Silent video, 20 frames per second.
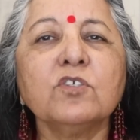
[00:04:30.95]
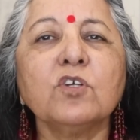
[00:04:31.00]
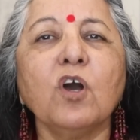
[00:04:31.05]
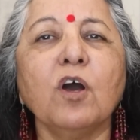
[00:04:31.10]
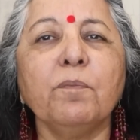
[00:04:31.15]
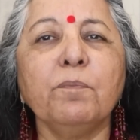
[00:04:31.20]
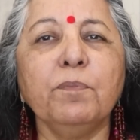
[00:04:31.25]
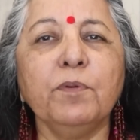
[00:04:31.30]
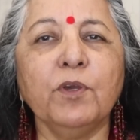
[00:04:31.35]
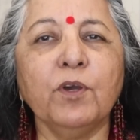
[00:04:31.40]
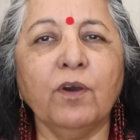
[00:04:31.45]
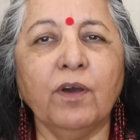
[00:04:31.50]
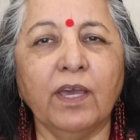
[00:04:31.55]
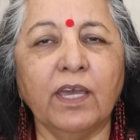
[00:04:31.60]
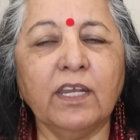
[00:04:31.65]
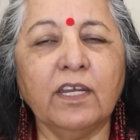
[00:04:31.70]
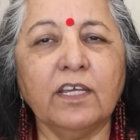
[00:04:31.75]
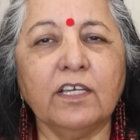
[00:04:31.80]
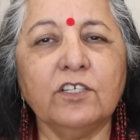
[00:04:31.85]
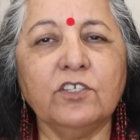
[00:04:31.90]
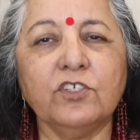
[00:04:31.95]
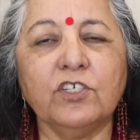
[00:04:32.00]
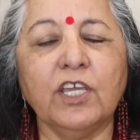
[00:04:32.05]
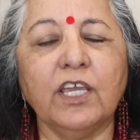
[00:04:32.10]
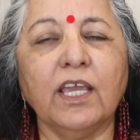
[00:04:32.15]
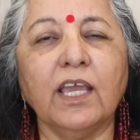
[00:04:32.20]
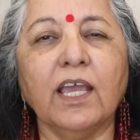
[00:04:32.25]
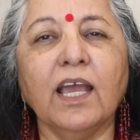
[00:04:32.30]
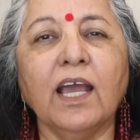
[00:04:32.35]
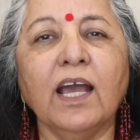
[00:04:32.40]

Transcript: Scorpio energy.